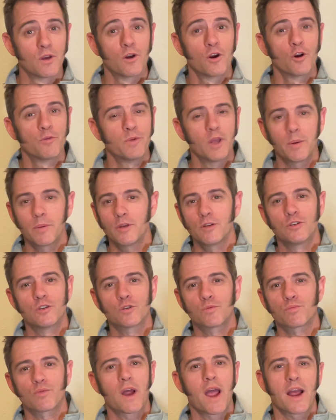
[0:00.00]
Maybe you
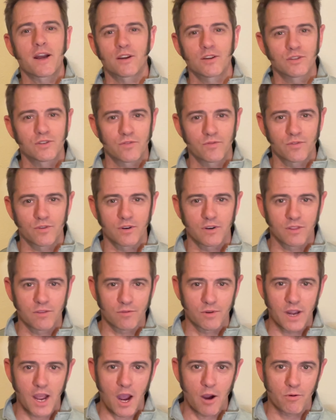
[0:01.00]
just practiced for
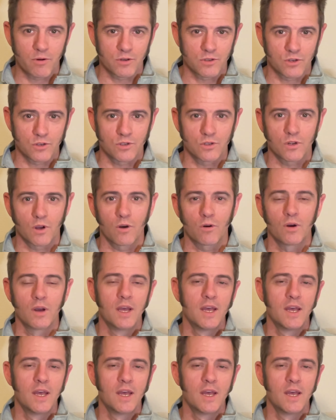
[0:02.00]
3 hours or so.